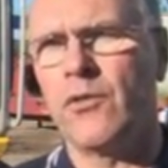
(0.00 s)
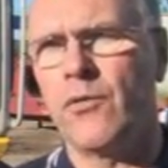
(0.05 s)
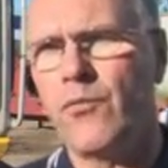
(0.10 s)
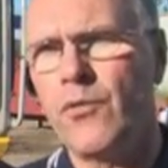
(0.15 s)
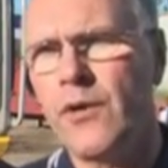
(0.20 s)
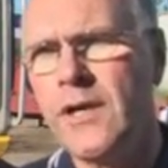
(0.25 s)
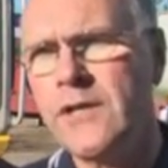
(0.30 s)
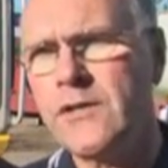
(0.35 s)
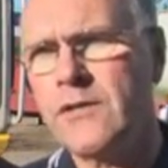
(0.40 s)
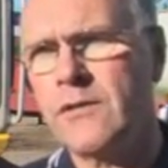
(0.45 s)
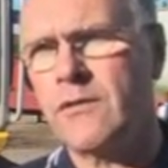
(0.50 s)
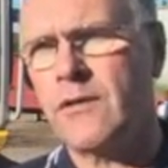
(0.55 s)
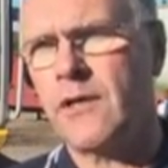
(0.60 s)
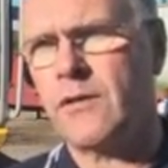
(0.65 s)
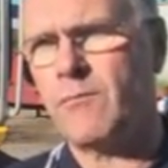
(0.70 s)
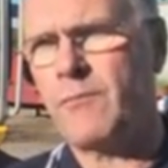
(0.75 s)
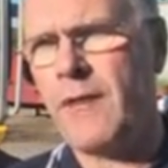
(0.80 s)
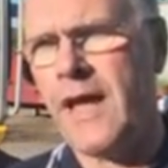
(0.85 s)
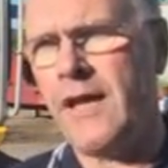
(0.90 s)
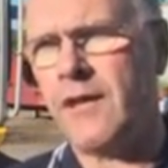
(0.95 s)
The reason
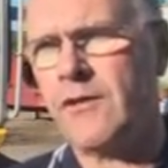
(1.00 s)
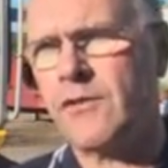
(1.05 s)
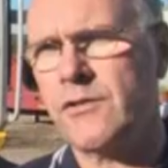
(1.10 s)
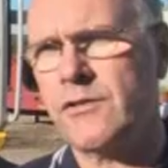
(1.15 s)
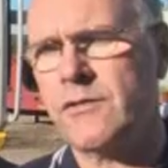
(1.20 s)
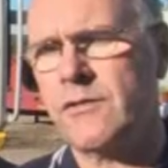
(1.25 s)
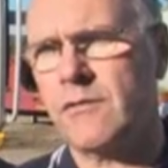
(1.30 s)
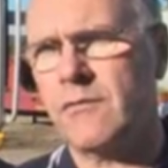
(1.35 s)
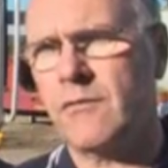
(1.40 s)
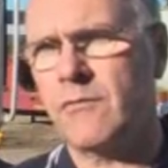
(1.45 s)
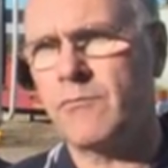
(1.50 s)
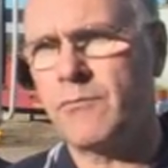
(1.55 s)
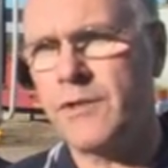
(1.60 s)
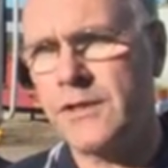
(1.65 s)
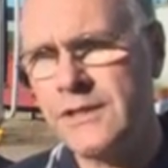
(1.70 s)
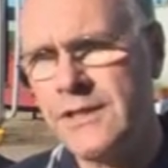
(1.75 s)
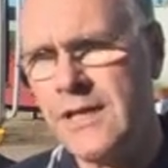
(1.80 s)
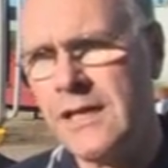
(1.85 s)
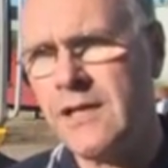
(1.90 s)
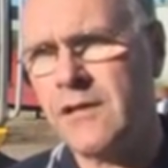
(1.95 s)
that banks
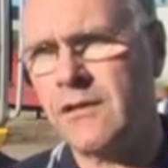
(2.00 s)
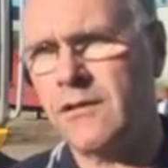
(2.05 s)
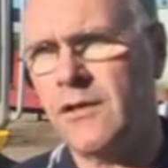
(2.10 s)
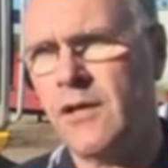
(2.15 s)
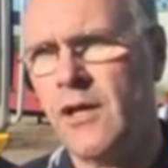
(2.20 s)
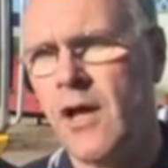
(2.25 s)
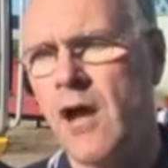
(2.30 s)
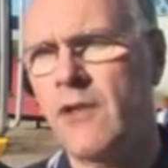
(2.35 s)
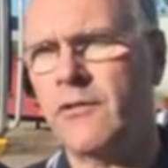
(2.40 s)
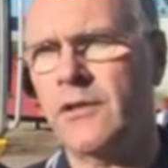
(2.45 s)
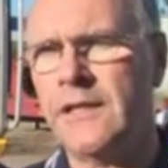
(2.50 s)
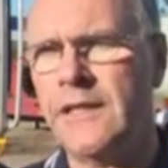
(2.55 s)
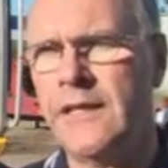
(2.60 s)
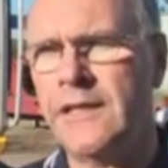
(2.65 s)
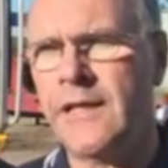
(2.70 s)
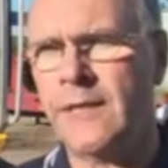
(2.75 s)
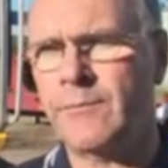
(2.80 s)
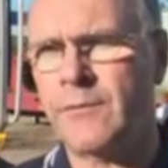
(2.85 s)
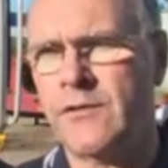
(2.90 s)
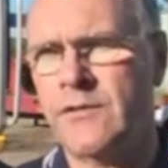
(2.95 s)
particularly only
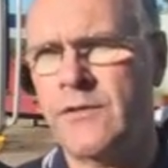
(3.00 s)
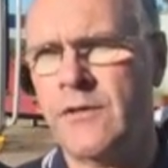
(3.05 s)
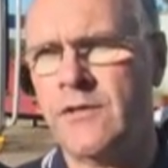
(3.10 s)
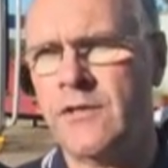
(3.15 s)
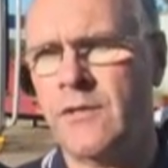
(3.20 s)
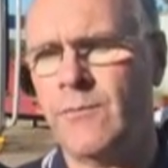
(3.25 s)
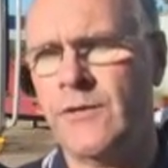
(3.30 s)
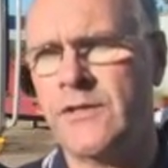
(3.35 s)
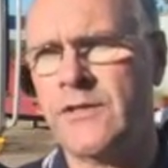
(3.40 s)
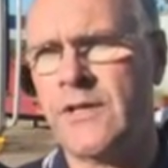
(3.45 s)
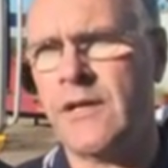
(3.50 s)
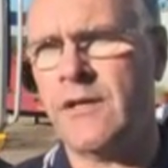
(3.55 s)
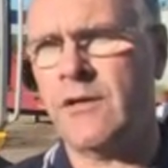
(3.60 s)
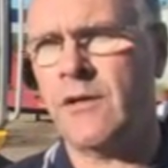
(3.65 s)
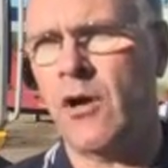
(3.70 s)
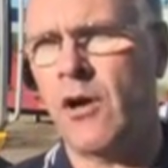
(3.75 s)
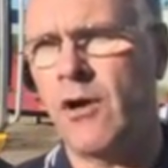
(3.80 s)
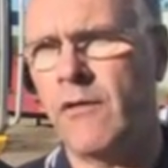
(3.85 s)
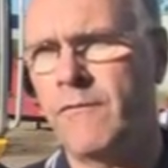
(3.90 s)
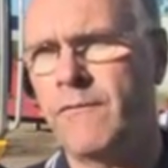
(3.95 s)
lend up to 60%
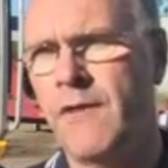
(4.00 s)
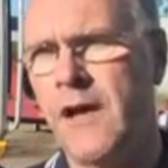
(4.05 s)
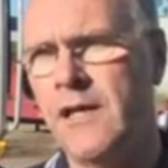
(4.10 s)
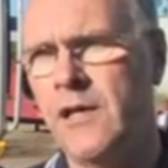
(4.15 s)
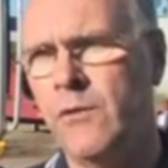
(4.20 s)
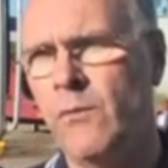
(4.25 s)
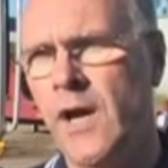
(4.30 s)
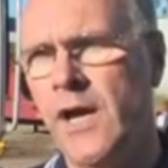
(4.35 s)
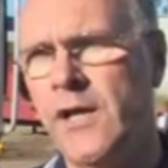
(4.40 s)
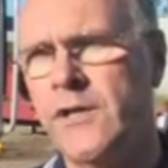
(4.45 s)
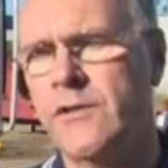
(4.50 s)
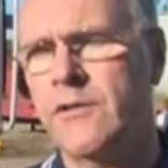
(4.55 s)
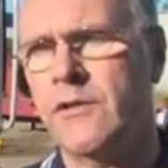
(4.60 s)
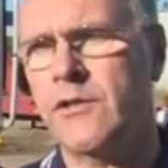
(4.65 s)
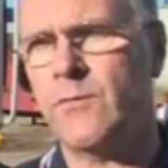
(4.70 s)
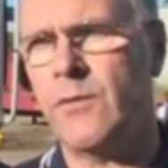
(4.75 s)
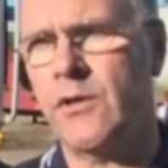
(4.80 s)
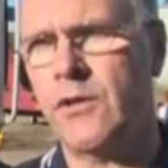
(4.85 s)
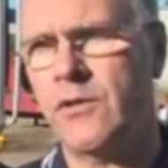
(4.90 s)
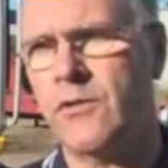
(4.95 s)
of valuation
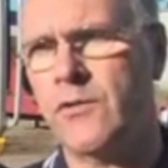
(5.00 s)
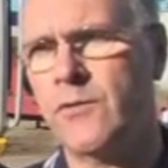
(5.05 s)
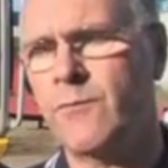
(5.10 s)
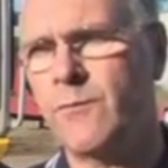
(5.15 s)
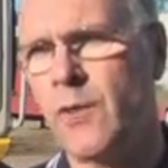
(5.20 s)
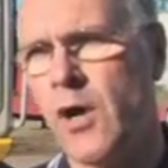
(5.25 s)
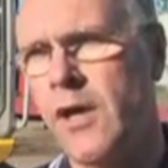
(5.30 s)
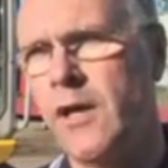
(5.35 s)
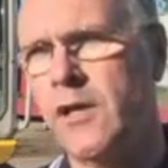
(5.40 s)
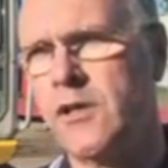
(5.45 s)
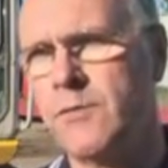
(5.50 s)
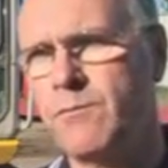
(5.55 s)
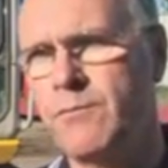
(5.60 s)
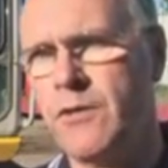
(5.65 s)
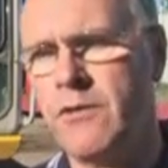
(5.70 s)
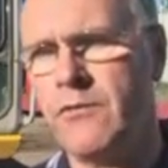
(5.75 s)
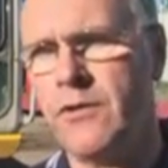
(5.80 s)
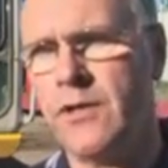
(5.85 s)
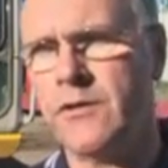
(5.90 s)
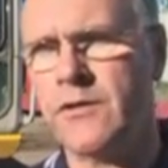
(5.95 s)
is because by
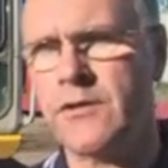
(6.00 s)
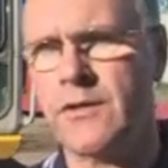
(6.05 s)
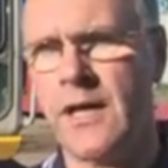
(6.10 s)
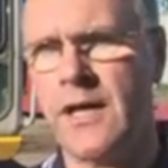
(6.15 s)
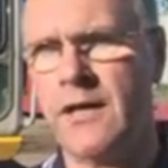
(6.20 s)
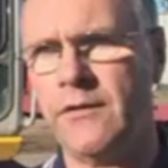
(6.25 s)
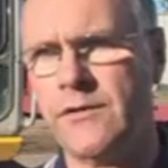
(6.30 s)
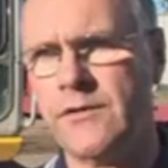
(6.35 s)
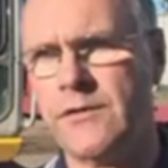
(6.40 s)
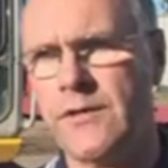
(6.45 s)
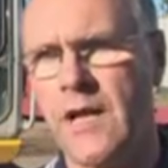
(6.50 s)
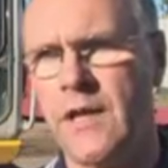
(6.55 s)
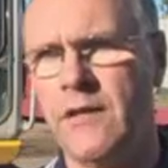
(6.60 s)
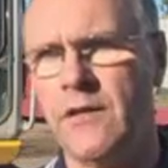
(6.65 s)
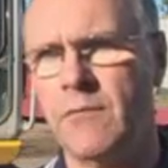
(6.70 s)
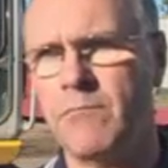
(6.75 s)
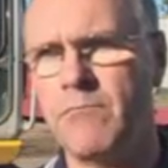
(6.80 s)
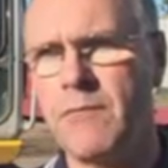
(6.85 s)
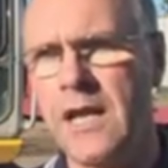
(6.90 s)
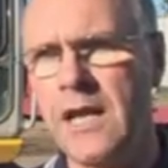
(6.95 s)
experience they
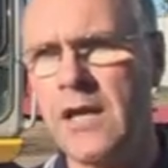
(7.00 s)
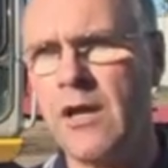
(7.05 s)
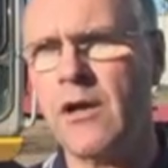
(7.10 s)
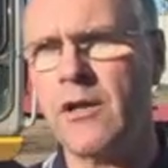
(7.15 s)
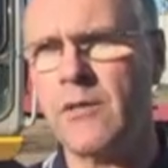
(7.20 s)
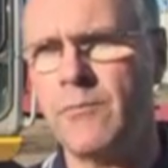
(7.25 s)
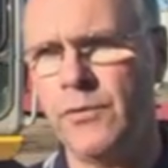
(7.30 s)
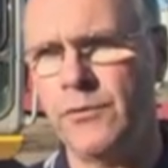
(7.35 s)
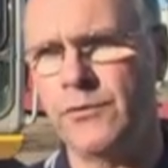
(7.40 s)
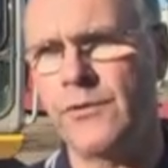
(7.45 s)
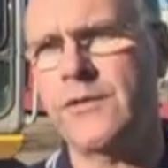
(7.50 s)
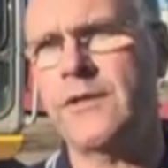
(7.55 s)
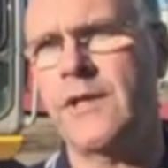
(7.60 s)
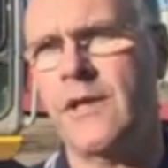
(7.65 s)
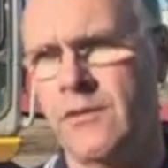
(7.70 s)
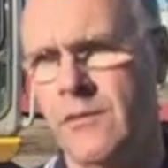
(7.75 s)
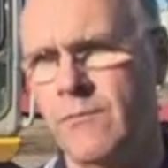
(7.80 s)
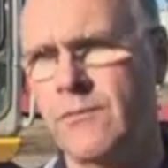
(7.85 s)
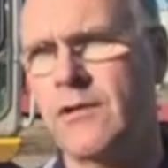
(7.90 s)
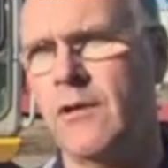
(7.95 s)
understand that many owner builders
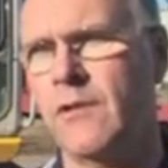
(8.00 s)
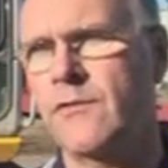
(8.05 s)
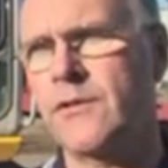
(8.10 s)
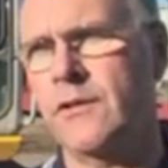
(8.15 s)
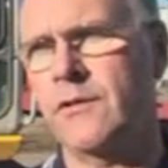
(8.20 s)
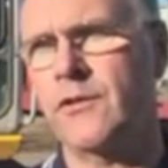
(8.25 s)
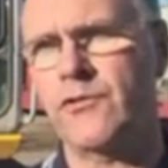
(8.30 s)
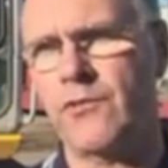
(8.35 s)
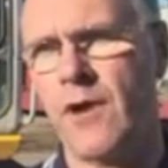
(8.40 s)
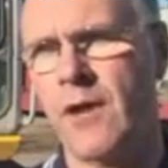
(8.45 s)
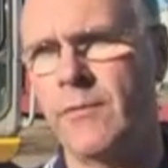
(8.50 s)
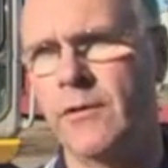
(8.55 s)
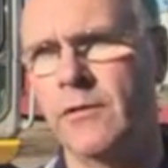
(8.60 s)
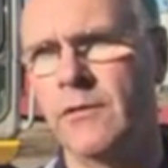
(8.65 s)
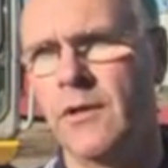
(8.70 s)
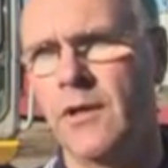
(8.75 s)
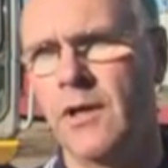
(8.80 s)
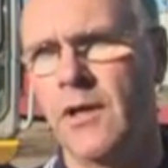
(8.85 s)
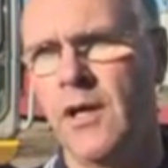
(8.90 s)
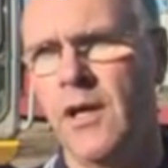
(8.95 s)
get themselves into trouble.
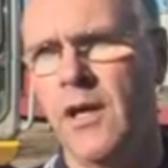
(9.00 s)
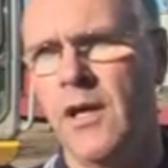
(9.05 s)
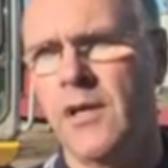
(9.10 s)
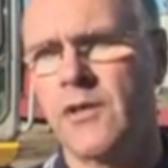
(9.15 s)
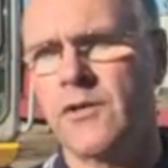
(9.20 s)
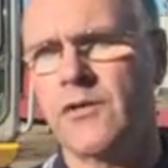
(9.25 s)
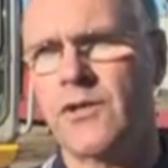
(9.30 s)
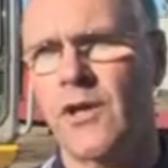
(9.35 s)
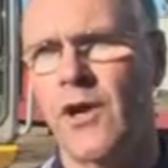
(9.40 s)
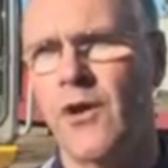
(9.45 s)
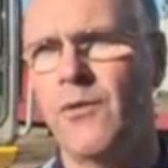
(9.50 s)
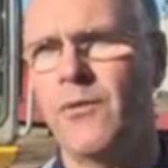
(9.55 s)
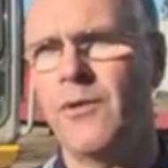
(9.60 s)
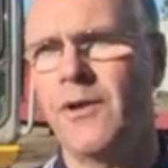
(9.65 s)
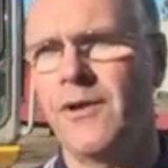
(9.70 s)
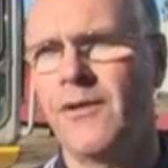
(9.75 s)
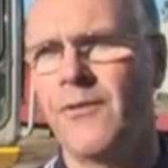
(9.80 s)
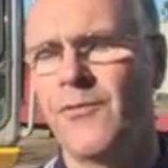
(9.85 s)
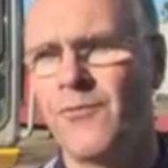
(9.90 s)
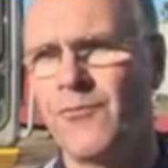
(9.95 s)
So
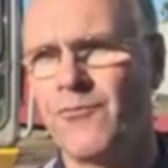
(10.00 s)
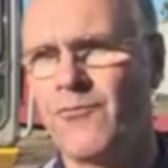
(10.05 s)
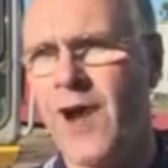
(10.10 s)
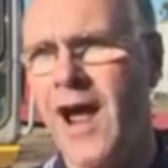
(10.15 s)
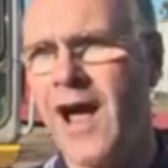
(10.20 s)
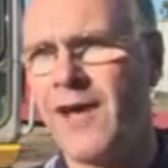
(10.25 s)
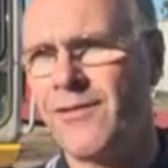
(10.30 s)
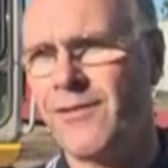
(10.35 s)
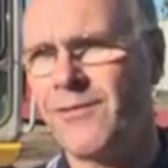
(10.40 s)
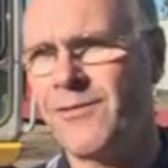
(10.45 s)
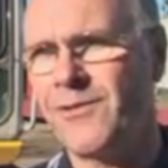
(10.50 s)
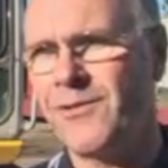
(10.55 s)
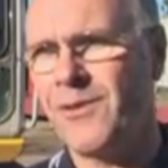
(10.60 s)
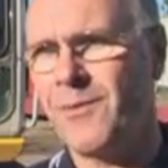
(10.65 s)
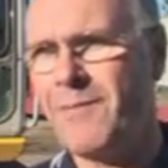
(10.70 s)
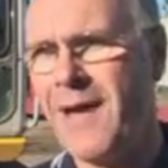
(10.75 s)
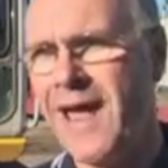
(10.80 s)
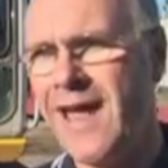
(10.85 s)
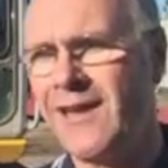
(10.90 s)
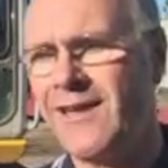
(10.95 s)
rather than
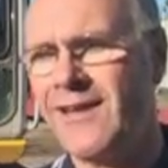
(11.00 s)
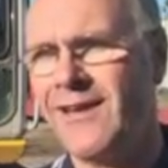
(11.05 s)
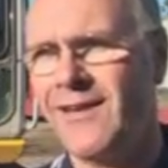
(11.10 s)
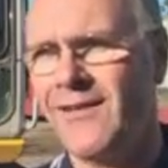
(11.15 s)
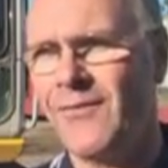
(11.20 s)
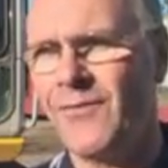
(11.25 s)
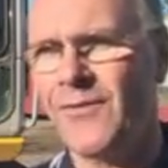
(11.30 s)
the bank